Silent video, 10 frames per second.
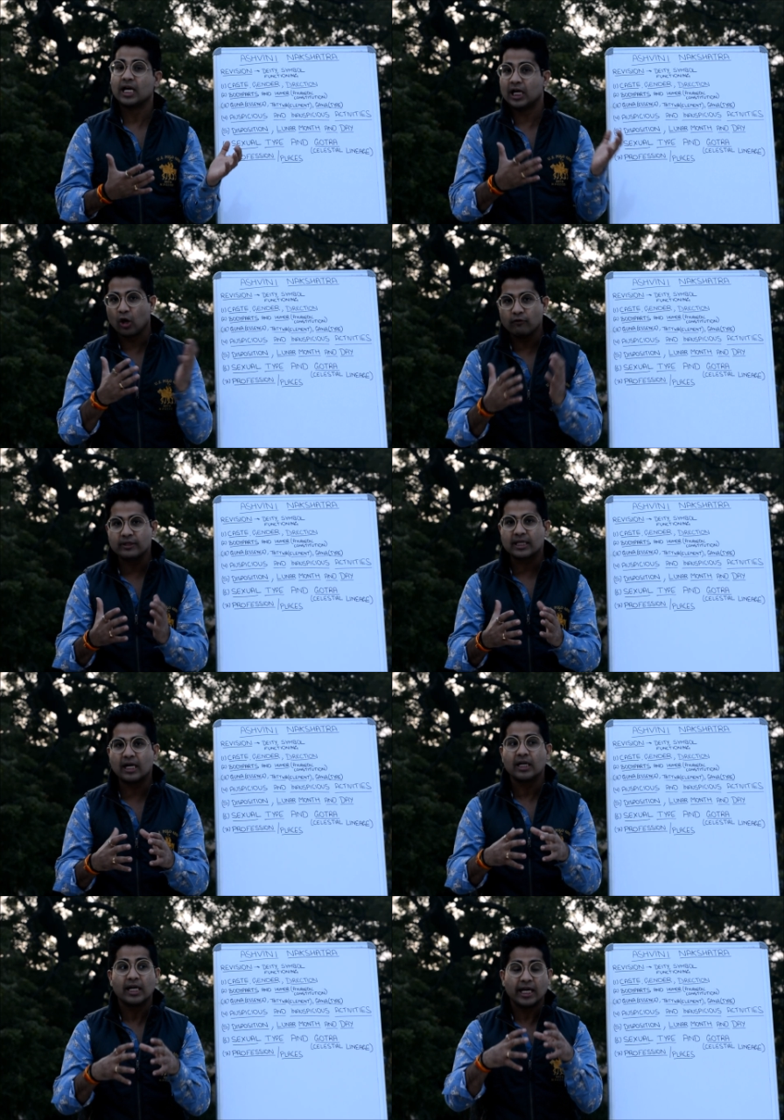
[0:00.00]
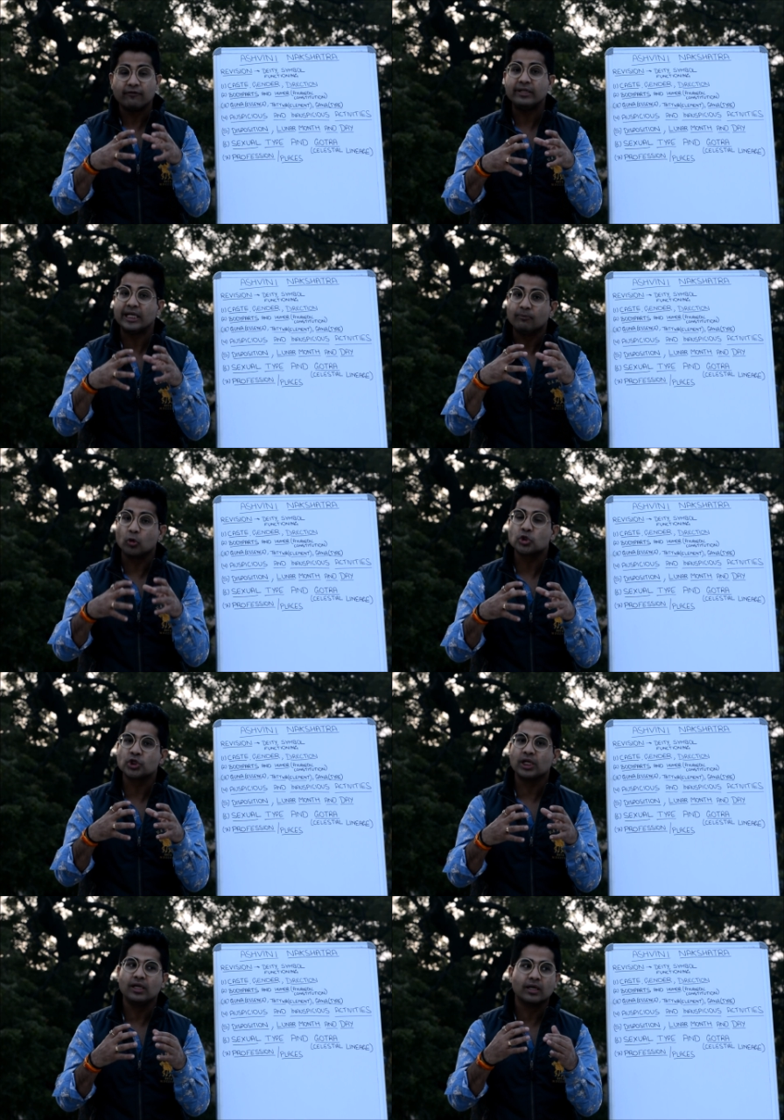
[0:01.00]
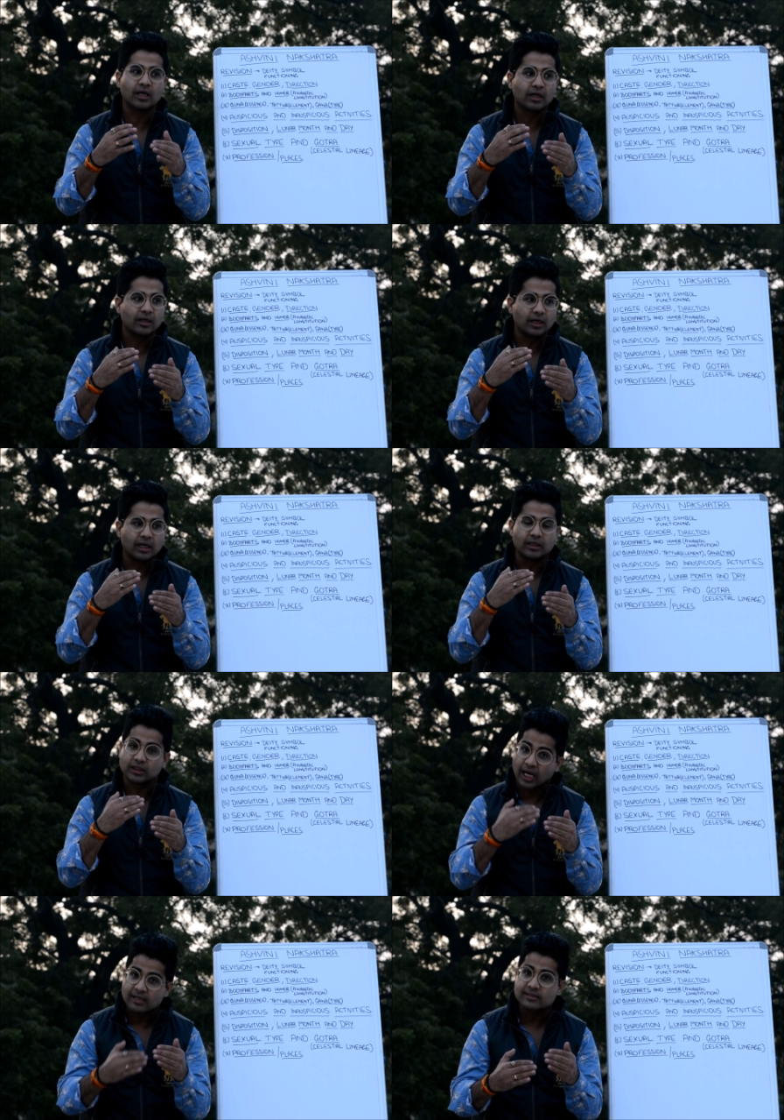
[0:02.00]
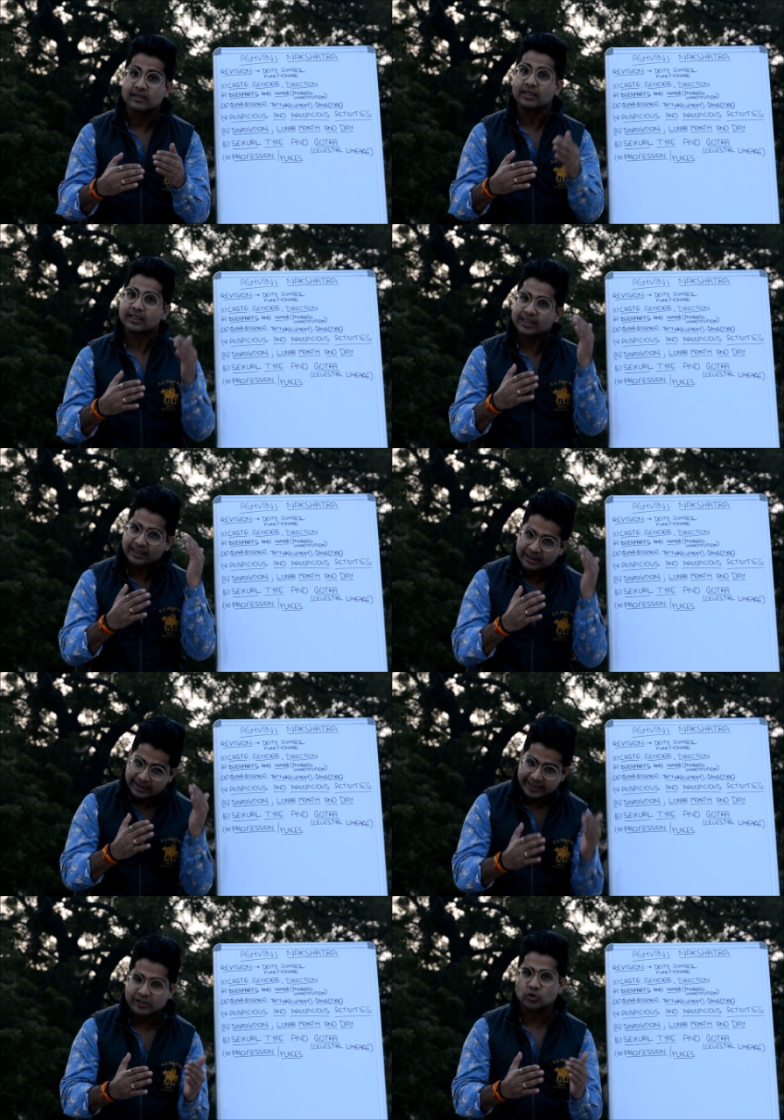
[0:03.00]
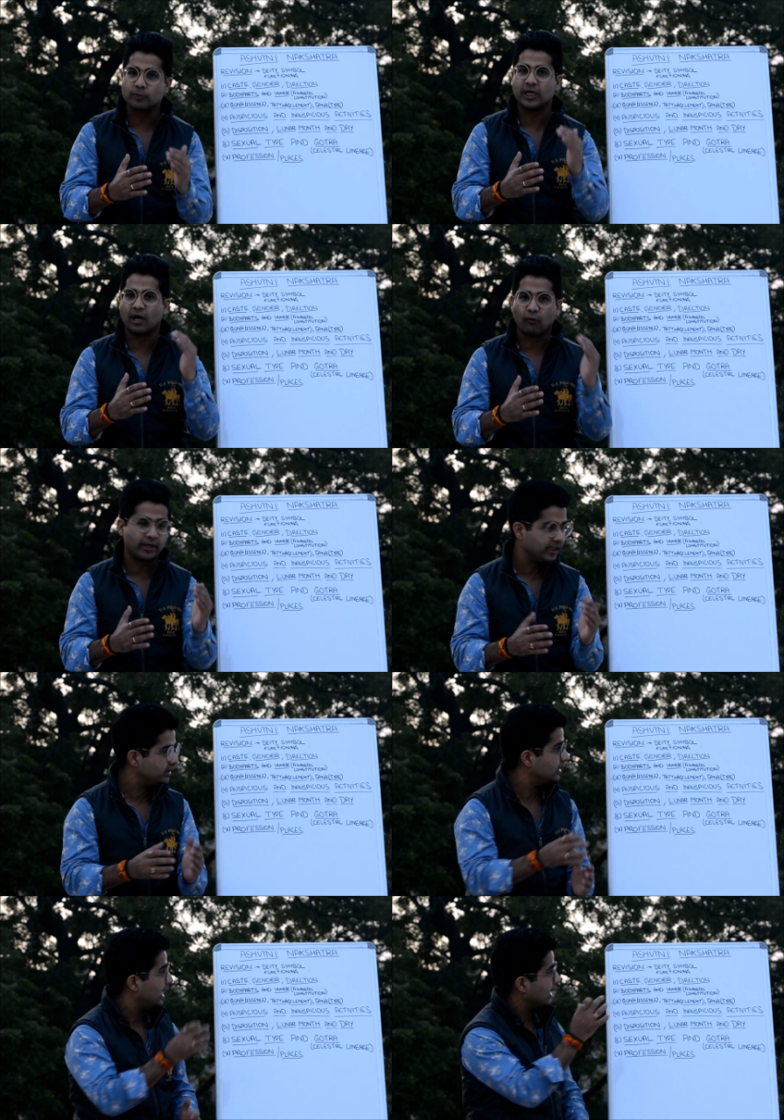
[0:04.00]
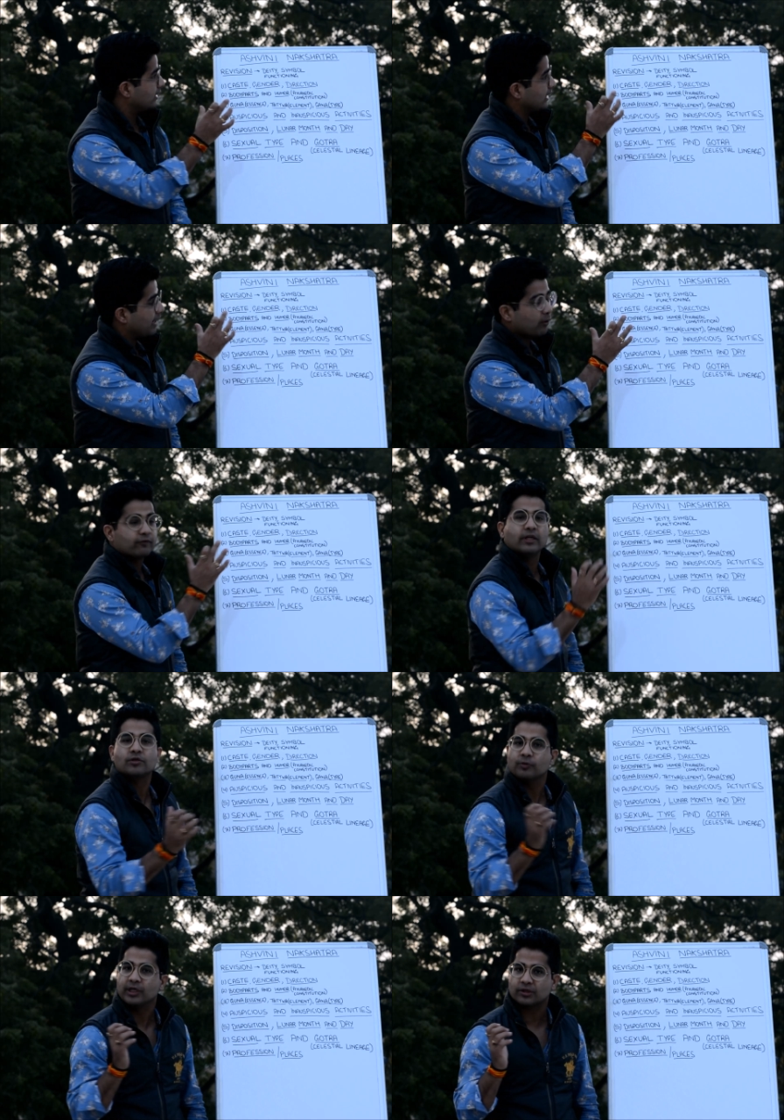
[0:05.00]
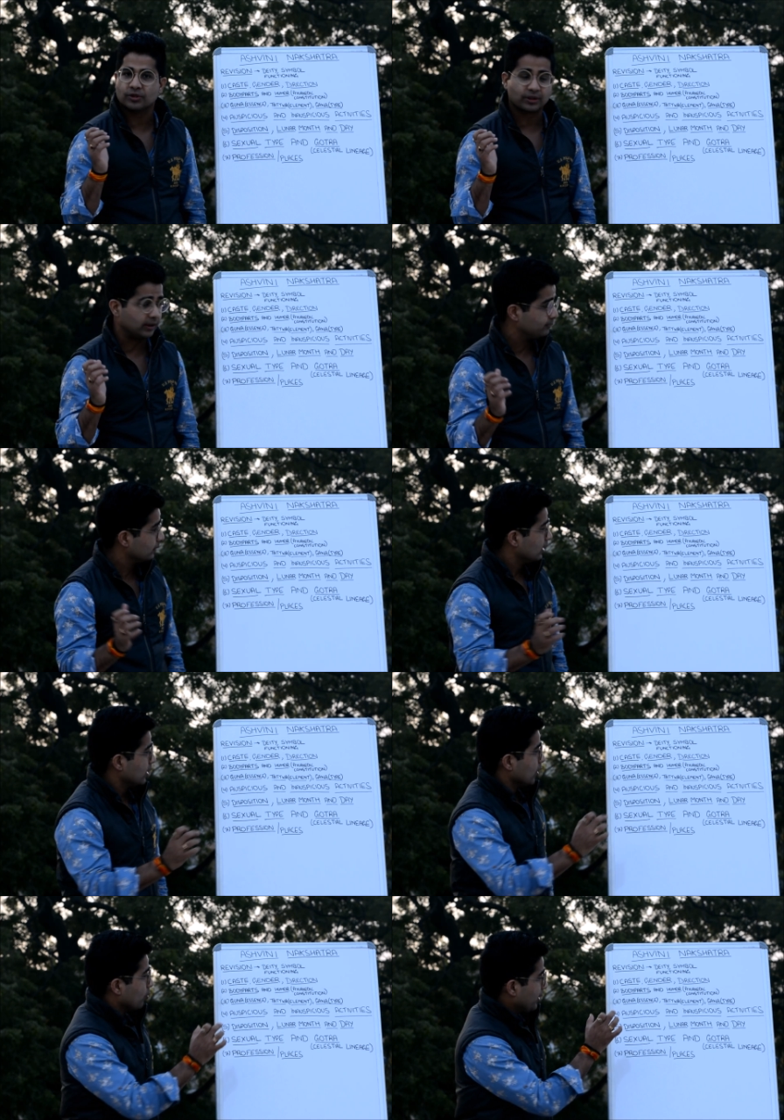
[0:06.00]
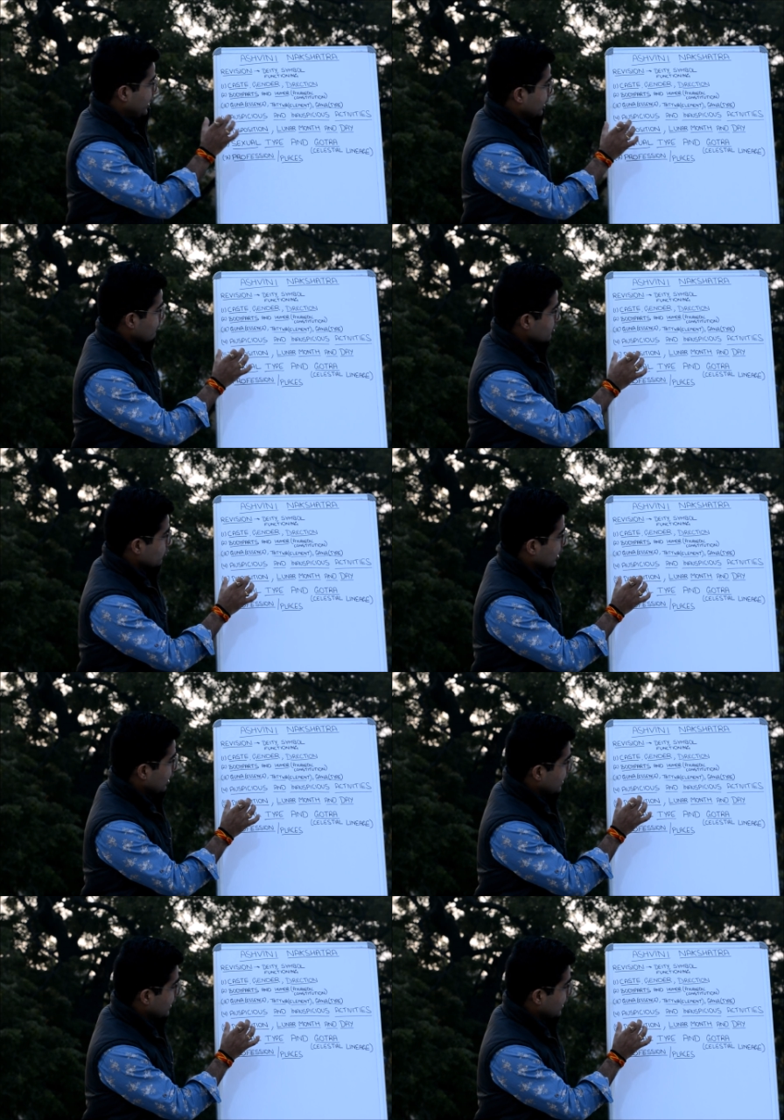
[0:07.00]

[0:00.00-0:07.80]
Along with that, heavy emotional task needs to be avoided at the time of the Ashwini Nakshatra. When it comes to the